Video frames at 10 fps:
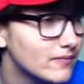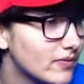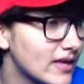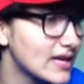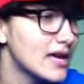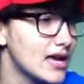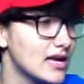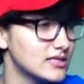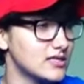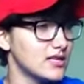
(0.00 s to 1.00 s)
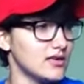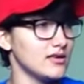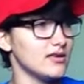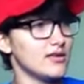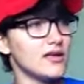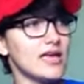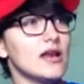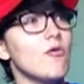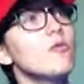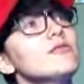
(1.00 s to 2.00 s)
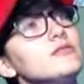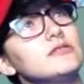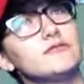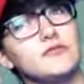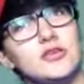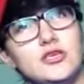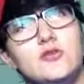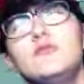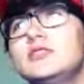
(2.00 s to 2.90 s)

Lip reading: like, in order for you